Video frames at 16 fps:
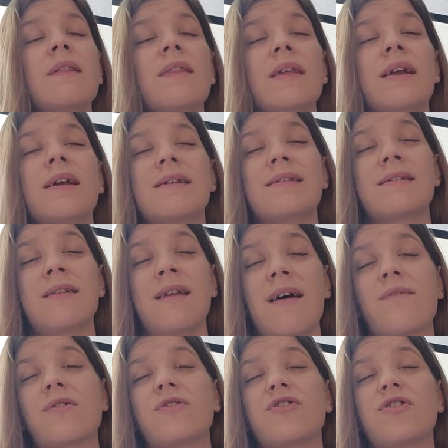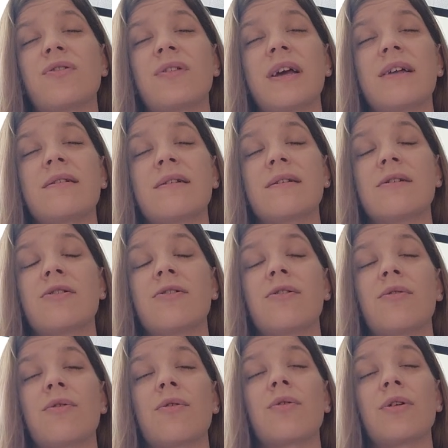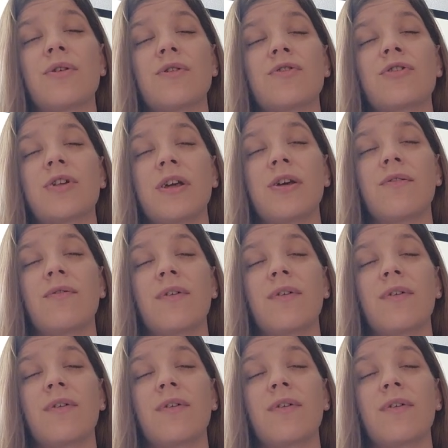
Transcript: that it is never too late to continue to grow closer to you,